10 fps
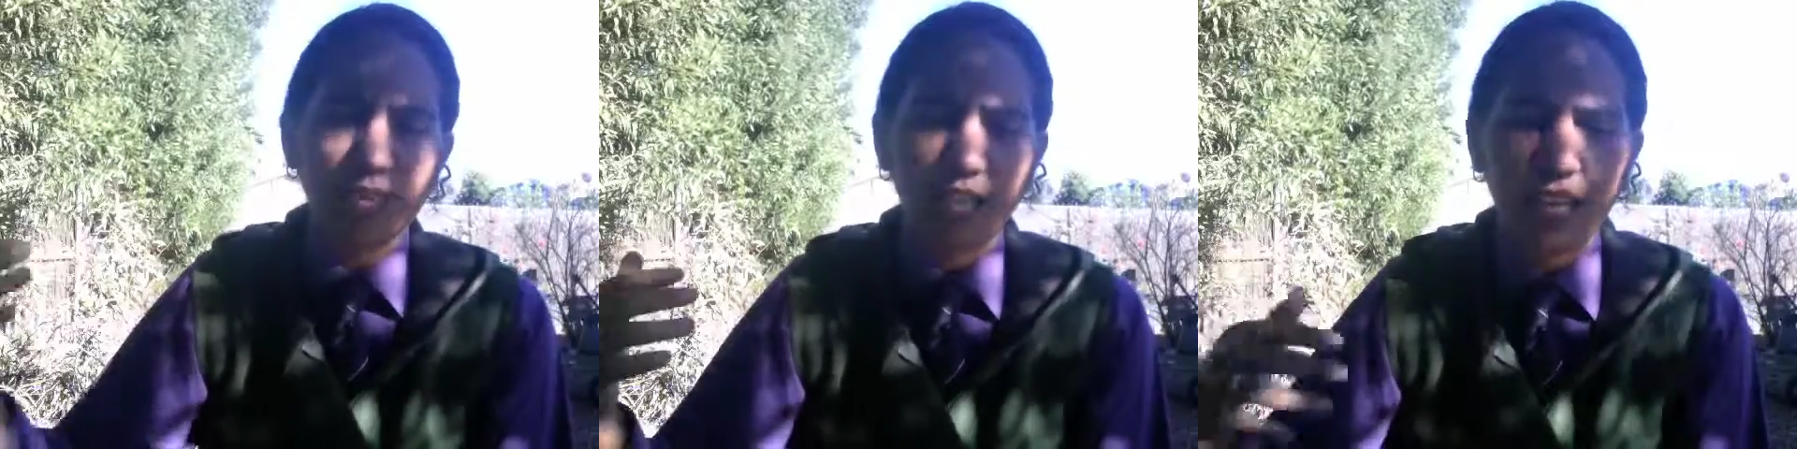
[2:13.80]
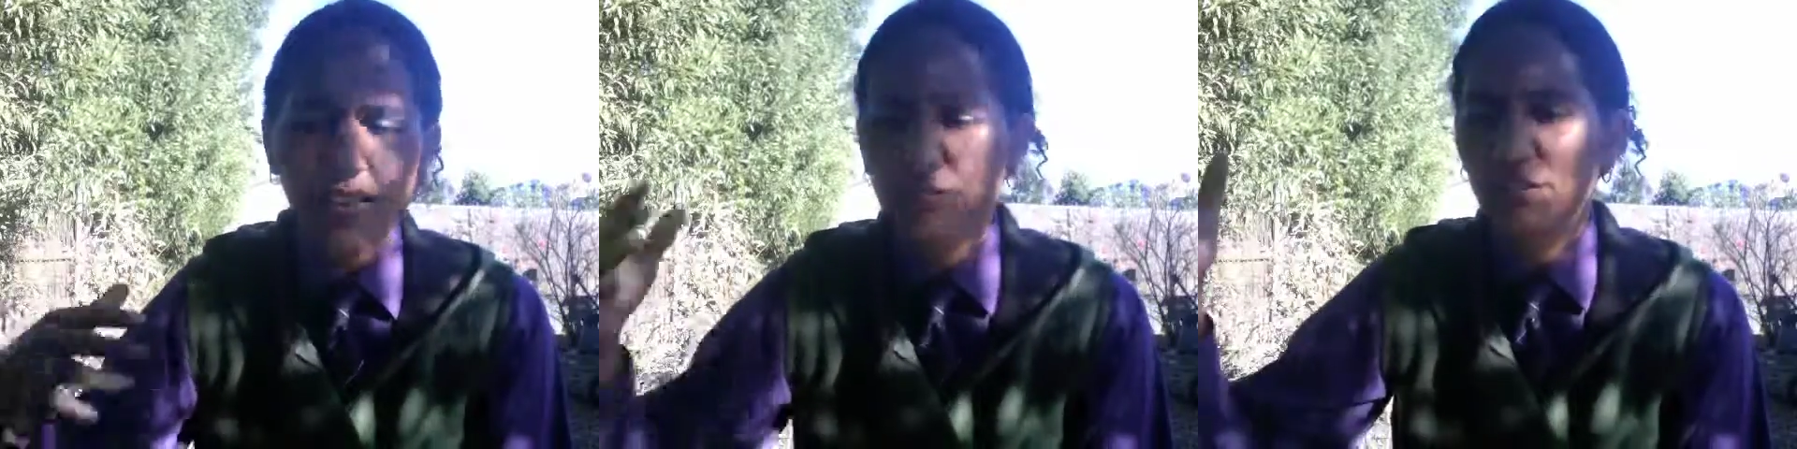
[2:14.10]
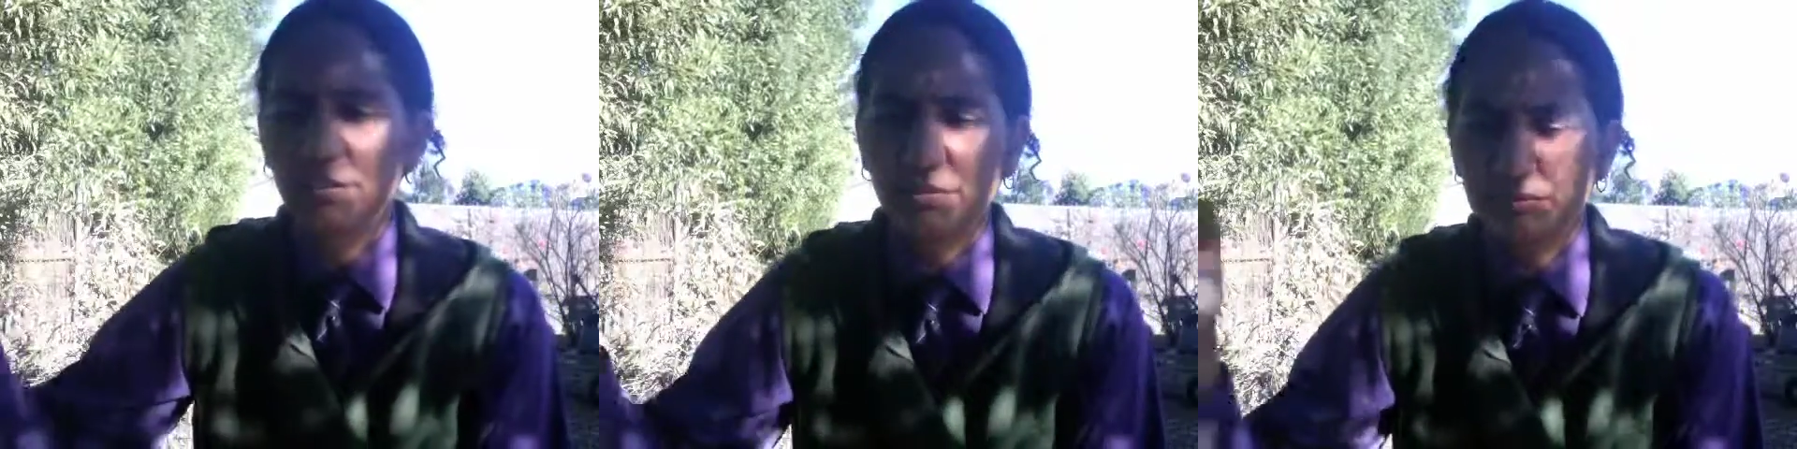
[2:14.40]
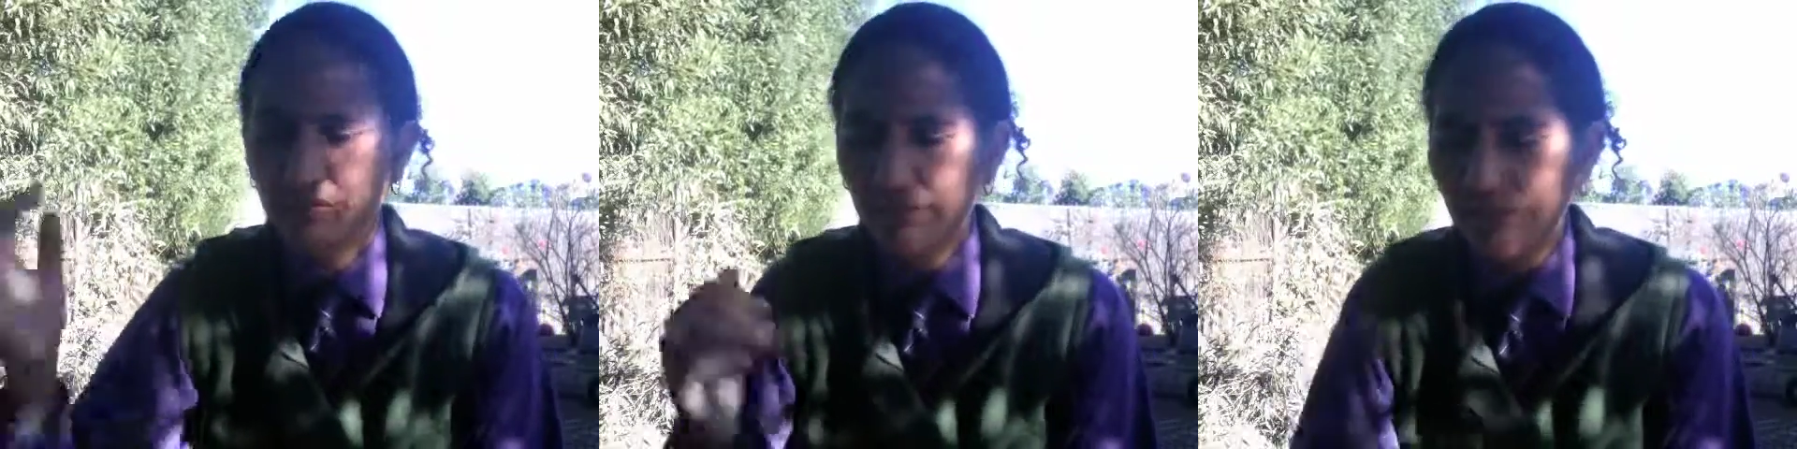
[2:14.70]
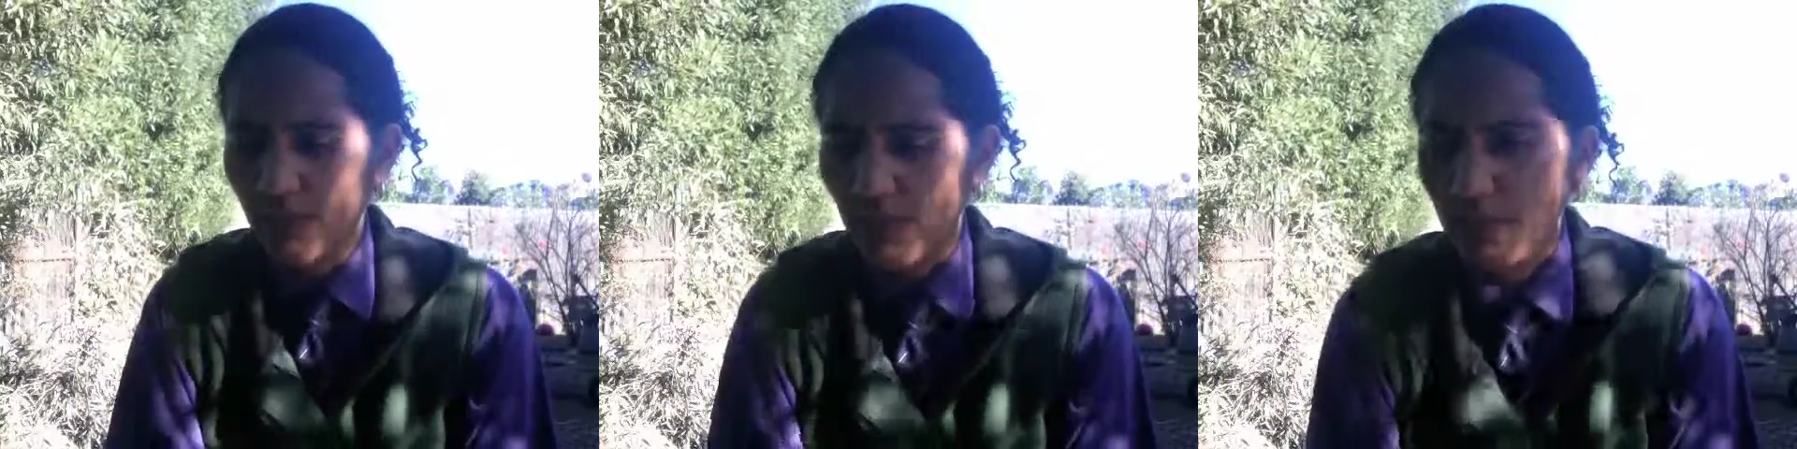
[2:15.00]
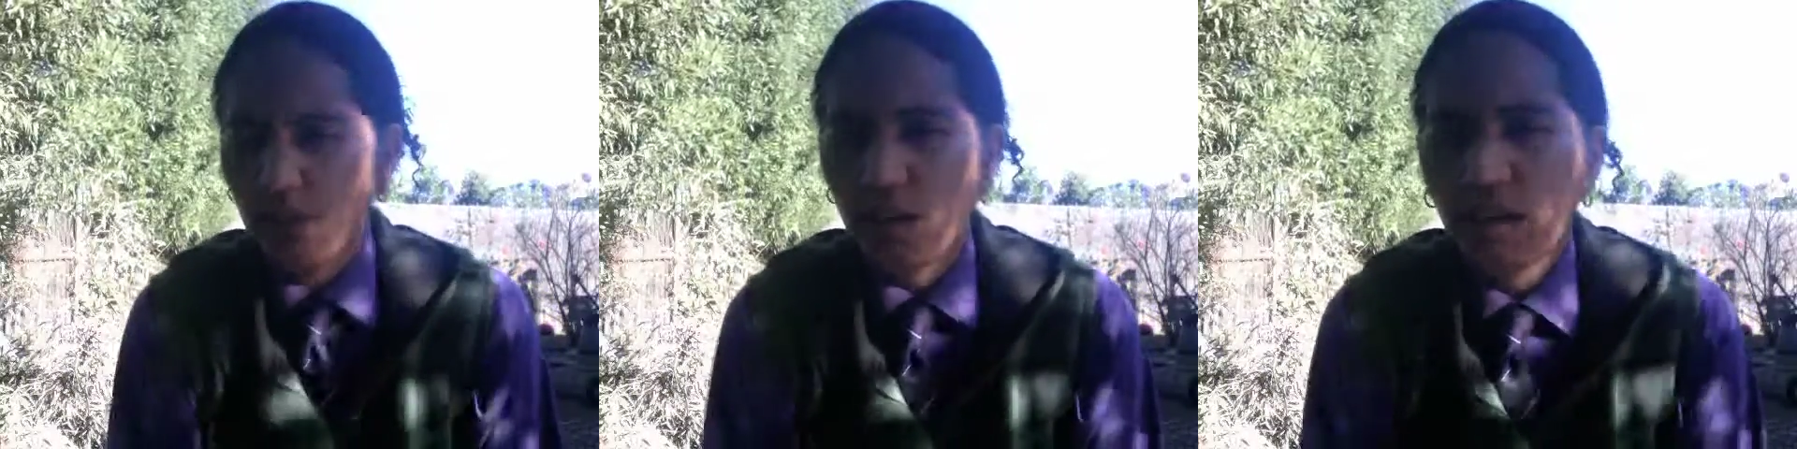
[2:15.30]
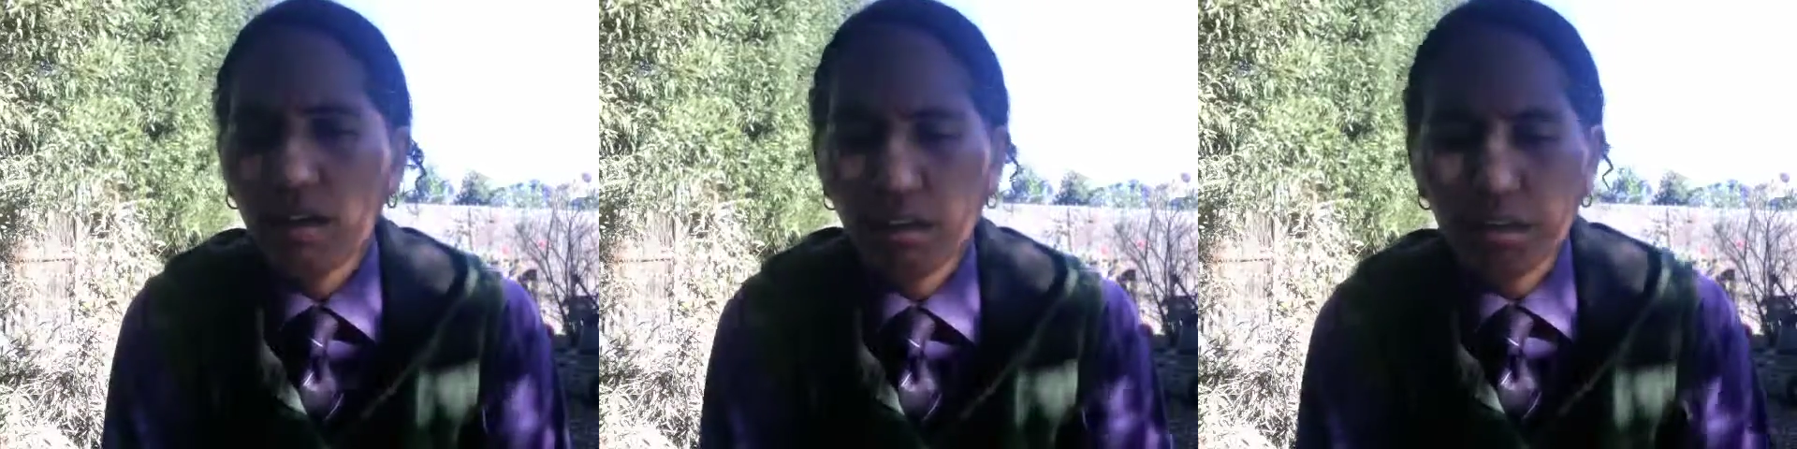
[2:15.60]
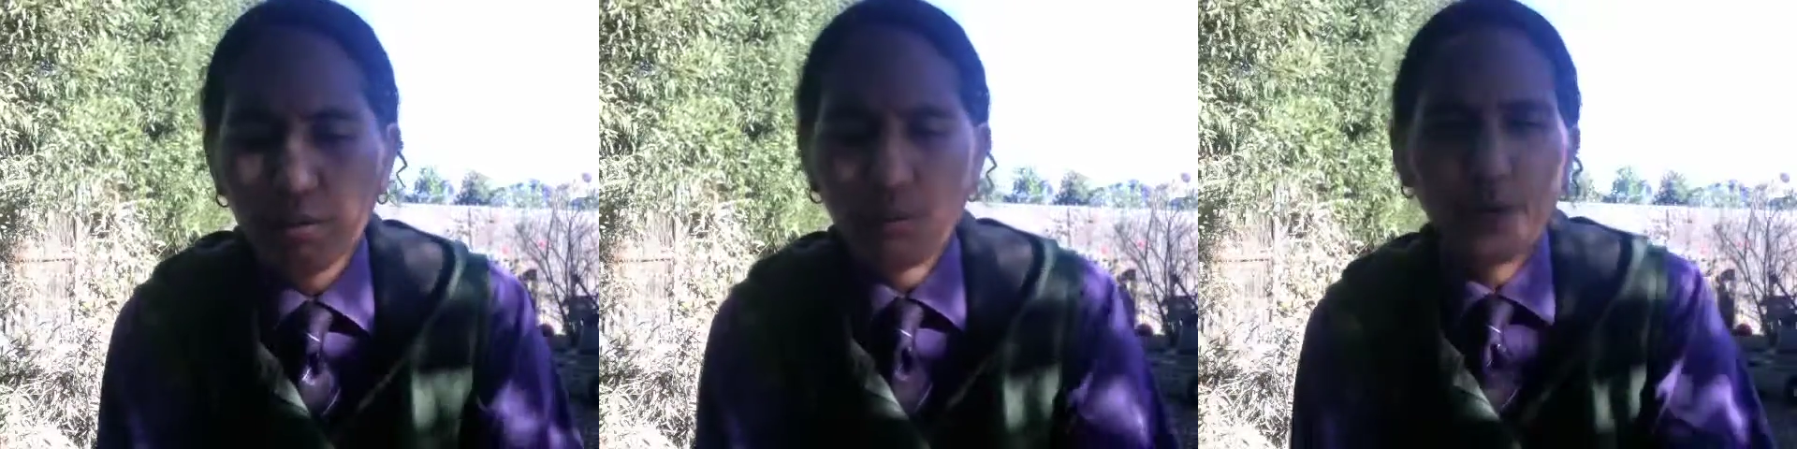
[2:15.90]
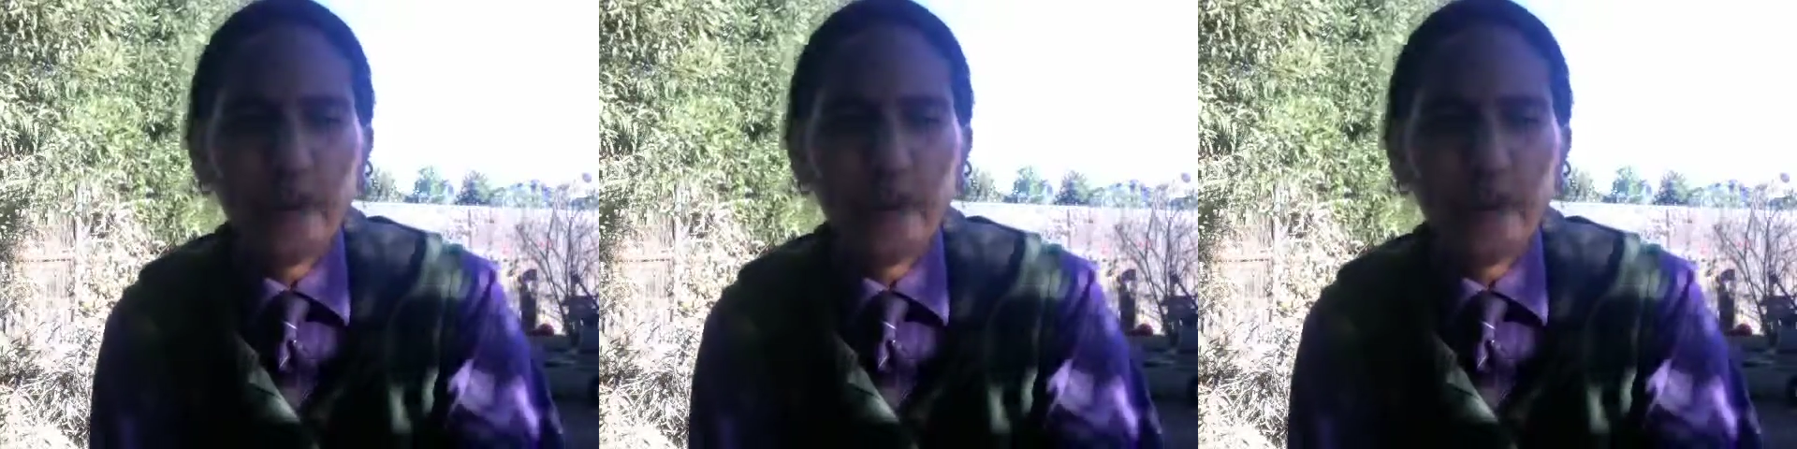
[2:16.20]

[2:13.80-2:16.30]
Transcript: the castle were